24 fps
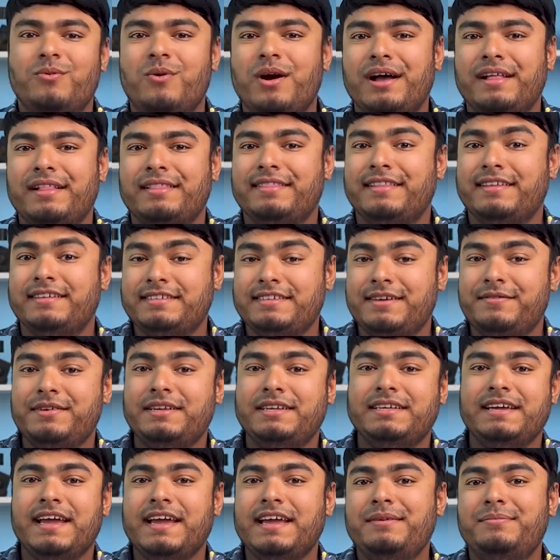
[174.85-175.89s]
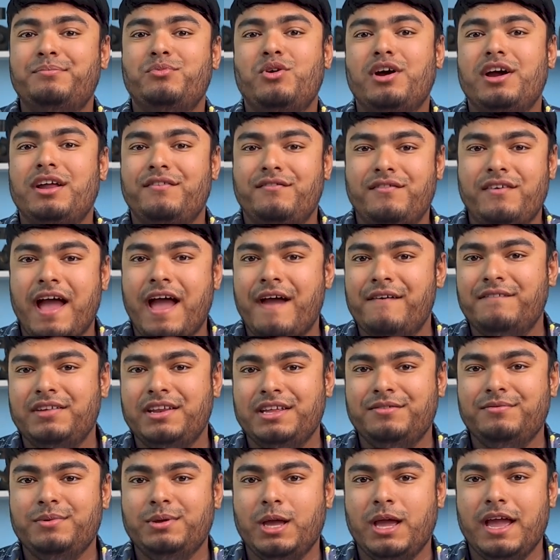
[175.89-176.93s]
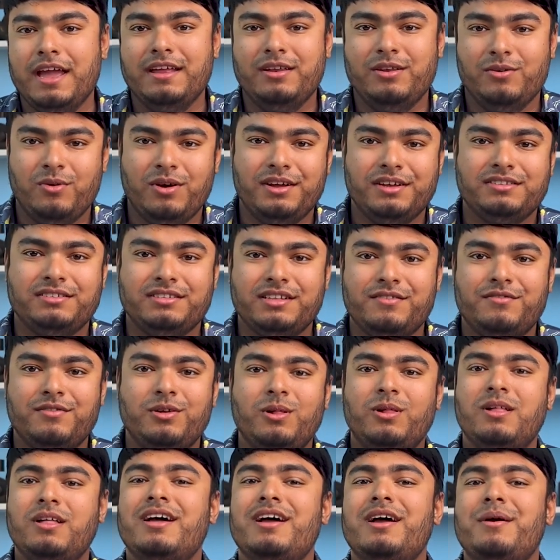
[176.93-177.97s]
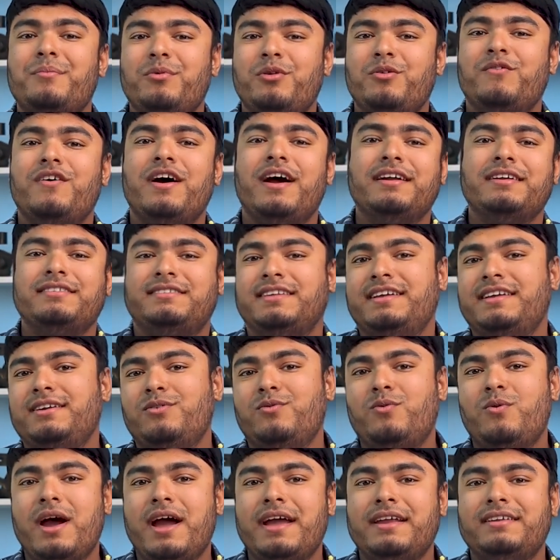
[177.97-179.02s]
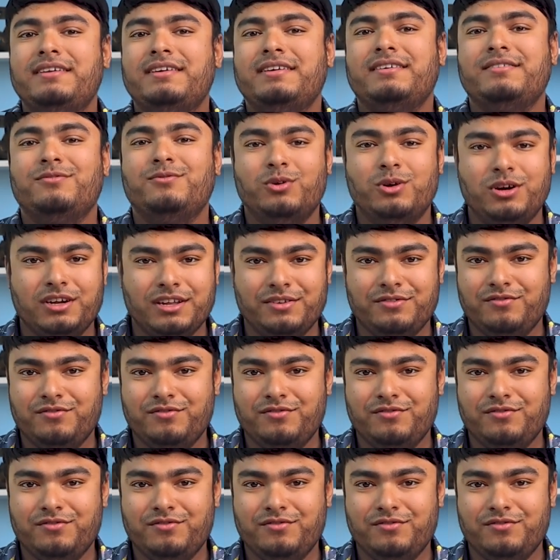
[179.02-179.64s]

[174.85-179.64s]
while the 78.5 dBA noise level provides a quiet work